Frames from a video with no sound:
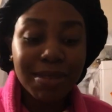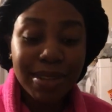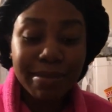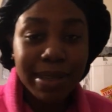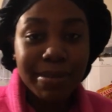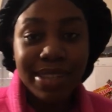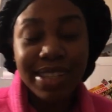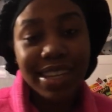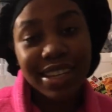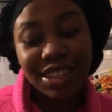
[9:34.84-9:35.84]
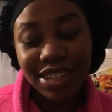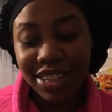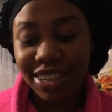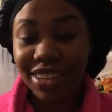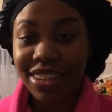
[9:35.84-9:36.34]
Mimi's
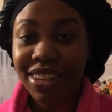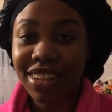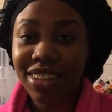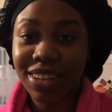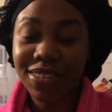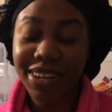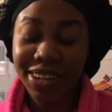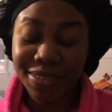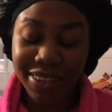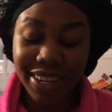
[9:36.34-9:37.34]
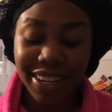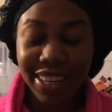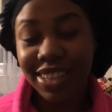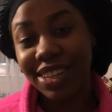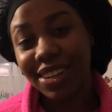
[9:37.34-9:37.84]
kitchen. You already know what it
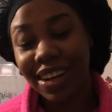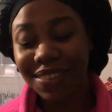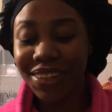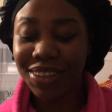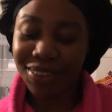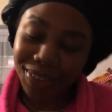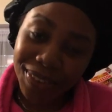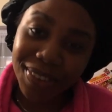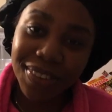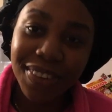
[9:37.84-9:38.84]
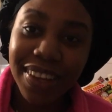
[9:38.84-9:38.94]
is, you know how we do.